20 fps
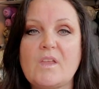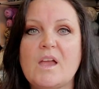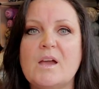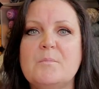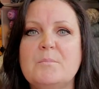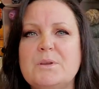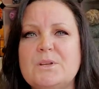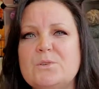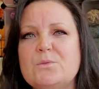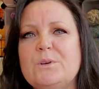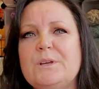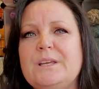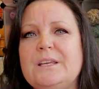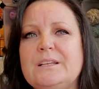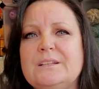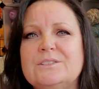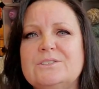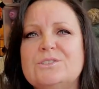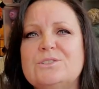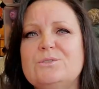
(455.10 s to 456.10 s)
I'm
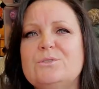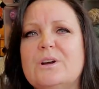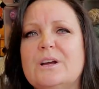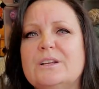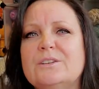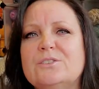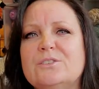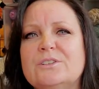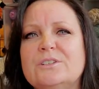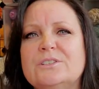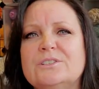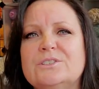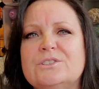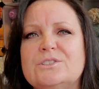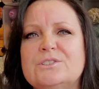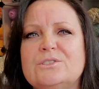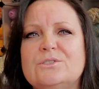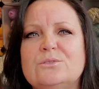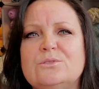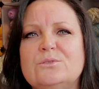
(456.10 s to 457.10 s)
between two hundred and
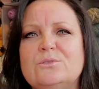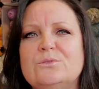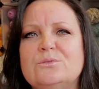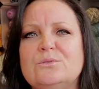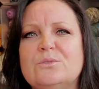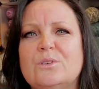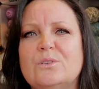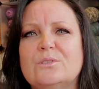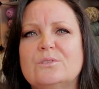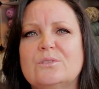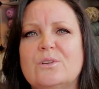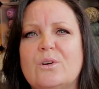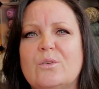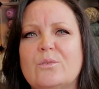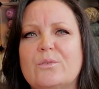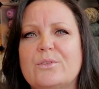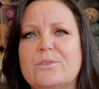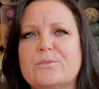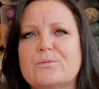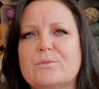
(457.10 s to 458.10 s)
two oh
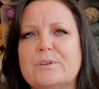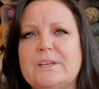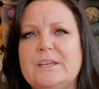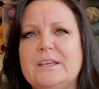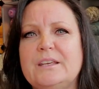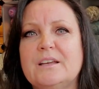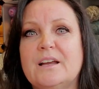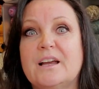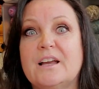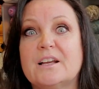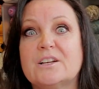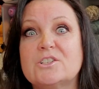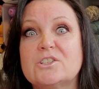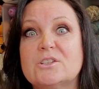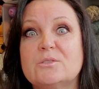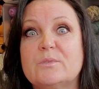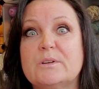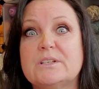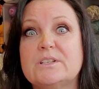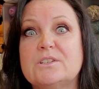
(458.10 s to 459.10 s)
three. I
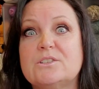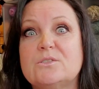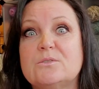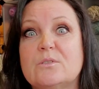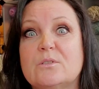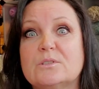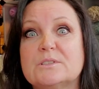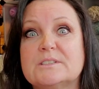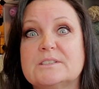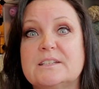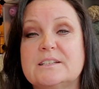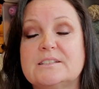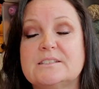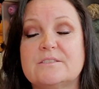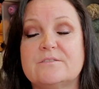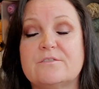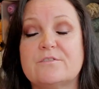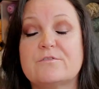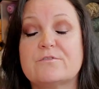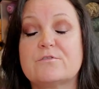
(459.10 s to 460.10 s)
actually went to two oh six
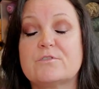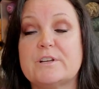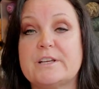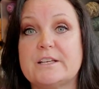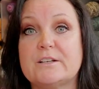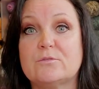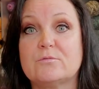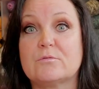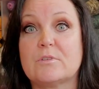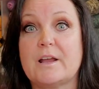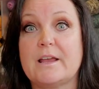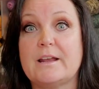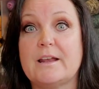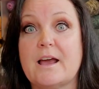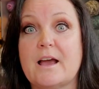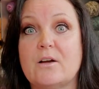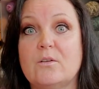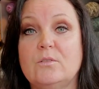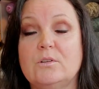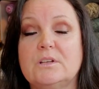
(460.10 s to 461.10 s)
and freaked right
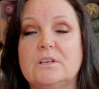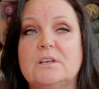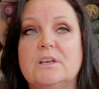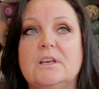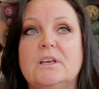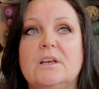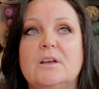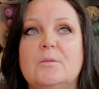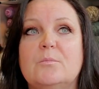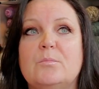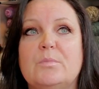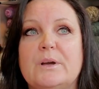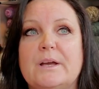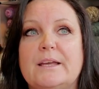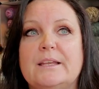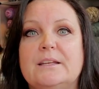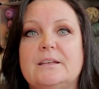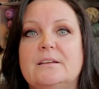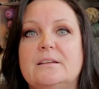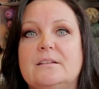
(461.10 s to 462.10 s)
out.
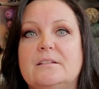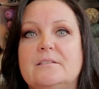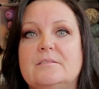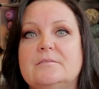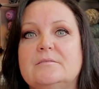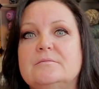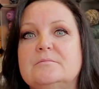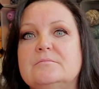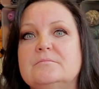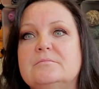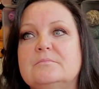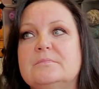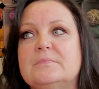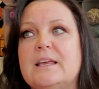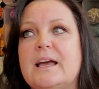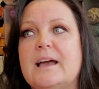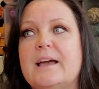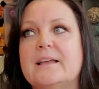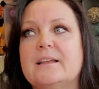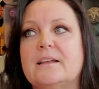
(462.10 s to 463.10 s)
But
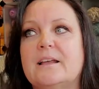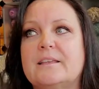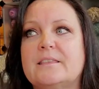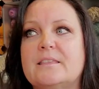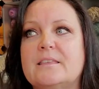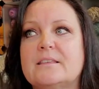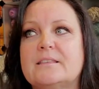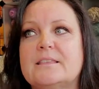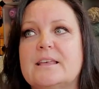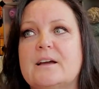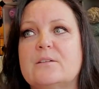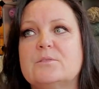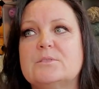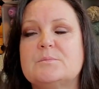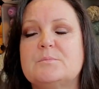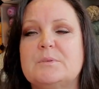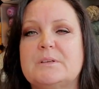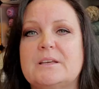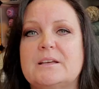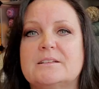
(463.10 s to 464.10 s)
that, I think that was
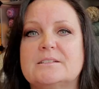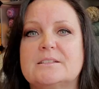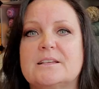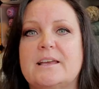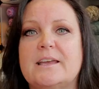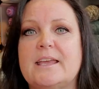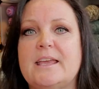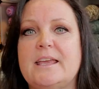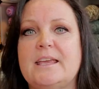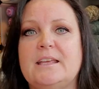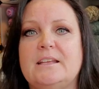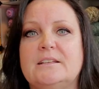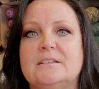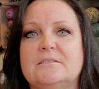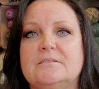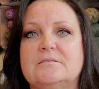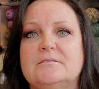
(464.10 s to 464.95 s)
because I ate